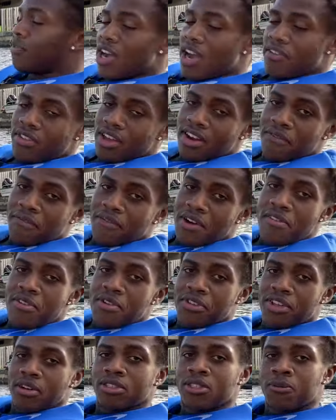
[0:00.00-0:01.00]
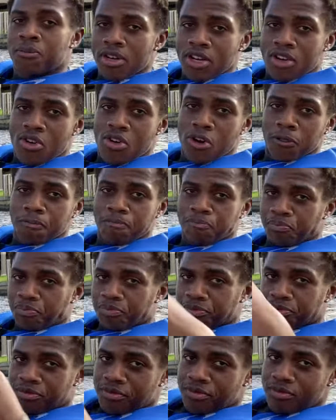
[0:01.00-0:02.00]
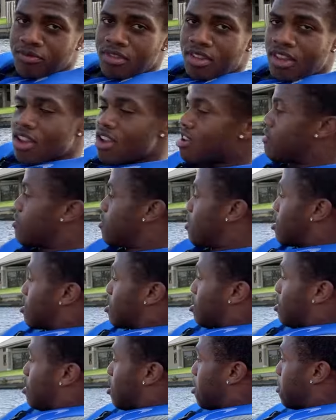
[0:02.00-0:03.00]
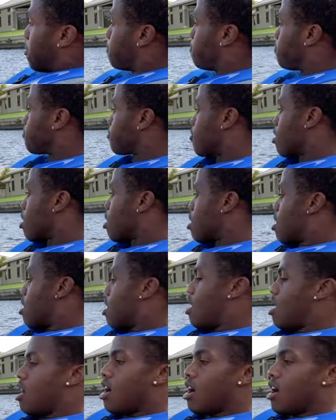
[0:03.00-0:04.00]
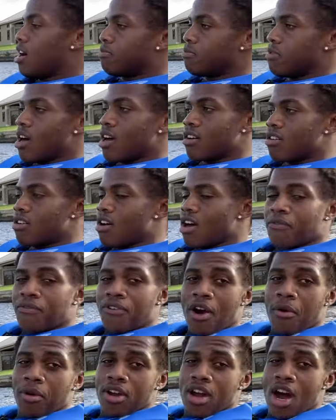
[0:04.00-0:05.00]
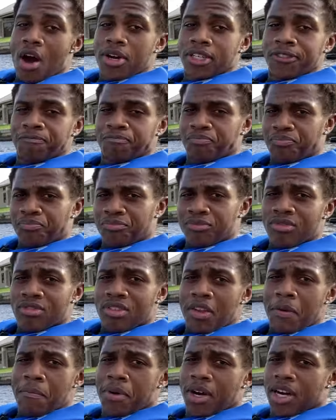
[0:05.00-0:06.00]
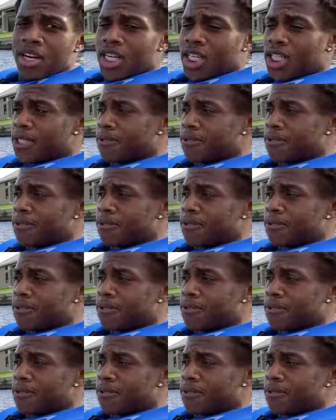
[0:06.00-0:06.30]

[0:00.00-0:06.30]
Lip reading: $5.95 over there, which is pretty cool. If you guys can see. I don't know how far we're going, but